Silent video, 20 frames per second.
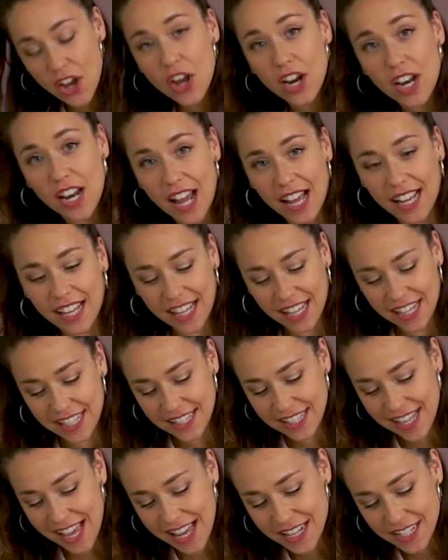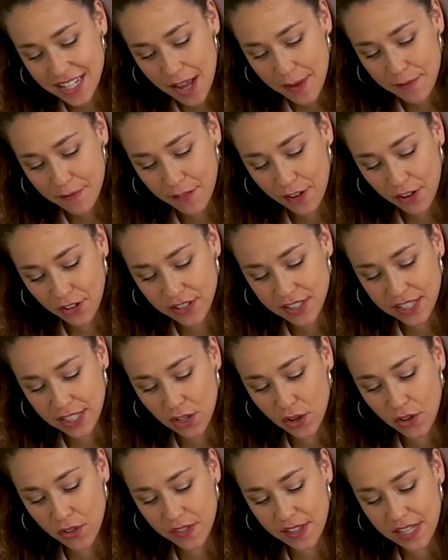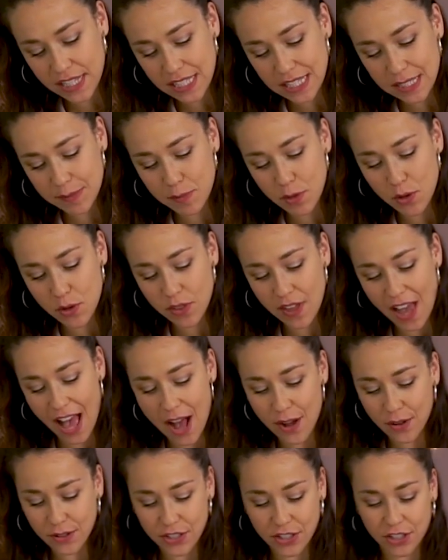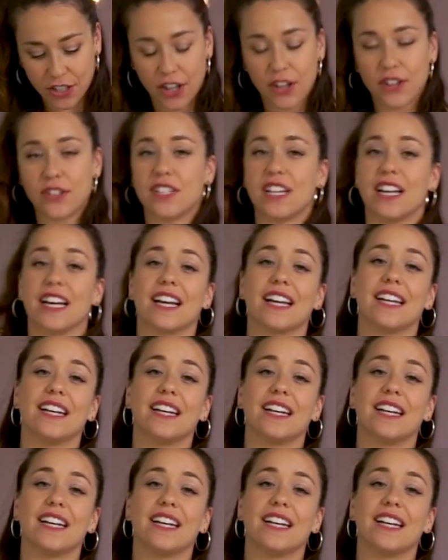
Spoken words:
Like I said, I'm focusing on this smooth outer coating.